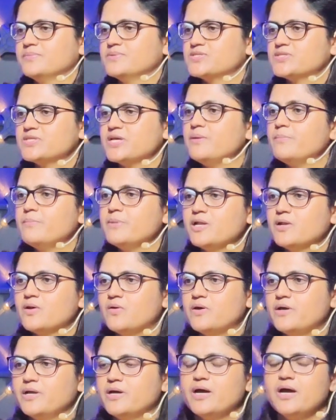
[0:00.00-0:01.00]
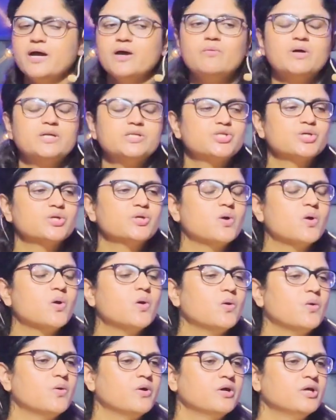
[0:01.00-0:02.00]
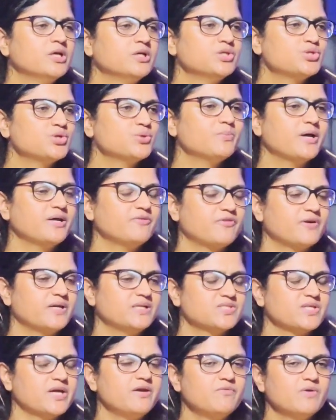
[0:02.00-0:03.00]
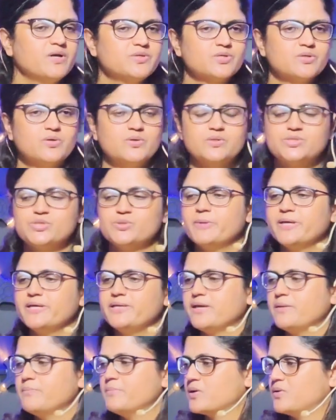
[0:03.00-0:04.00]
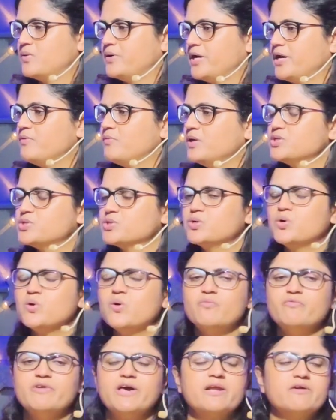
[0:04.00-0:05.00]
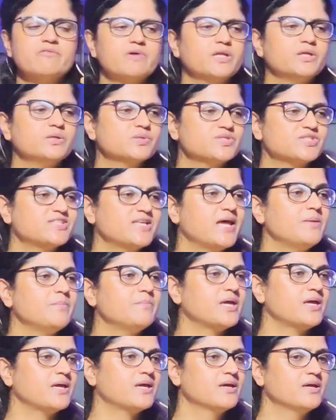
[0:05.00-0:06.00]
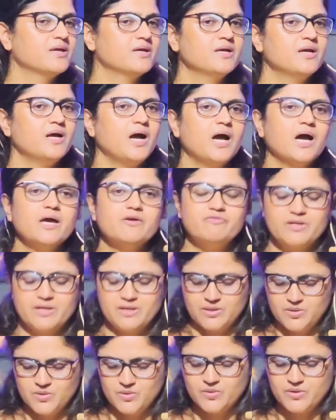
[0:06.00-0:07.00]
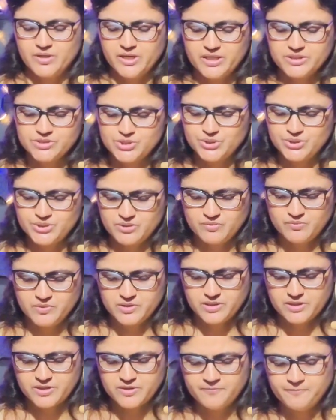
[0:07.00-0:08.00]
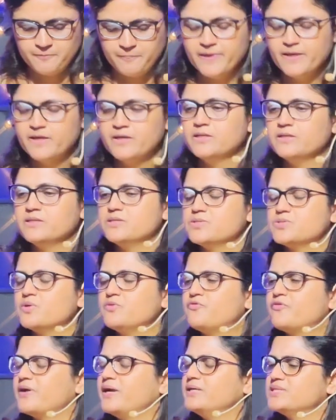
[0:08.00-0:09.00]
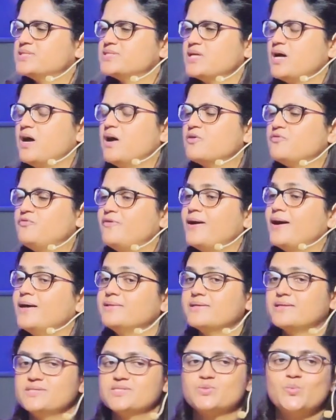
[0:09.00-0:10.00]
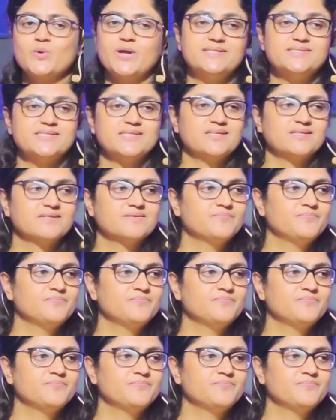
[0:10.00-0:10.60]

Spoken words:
Send me, Lord. I want to go to my friends. I want to go to my neighborhood. I want to go wherever you send me. I will go and do your work. So friends, our Father is waiting.